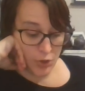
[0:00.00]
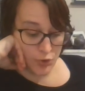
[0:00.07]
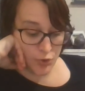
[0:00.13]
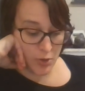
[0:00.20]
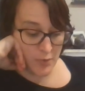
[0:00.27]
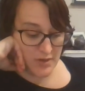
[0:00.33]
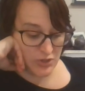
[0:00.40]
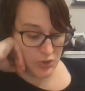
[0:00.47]

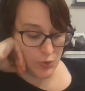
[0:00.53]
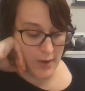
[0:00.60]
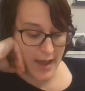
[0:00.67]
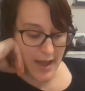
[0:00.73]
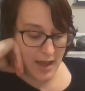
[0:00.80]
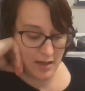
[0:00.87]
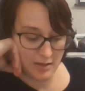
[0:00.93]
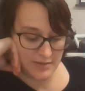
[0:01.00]
nor when 2
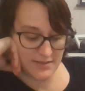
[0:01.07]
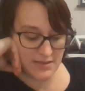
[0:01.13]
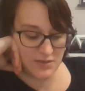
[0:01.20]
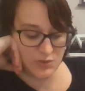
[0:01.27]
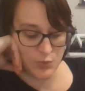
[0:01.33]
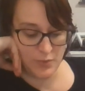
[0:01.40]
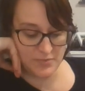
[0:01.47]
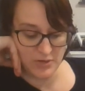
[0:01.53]
owls
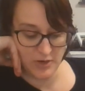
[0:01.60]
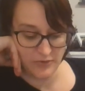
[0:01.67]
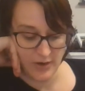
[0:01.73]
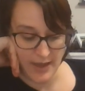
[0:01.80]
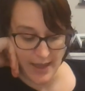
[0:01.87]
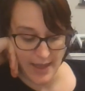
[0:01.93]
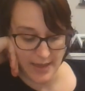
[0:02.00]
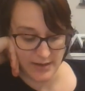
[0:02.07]
swooped
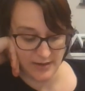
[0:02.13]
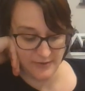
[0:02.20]
overhead.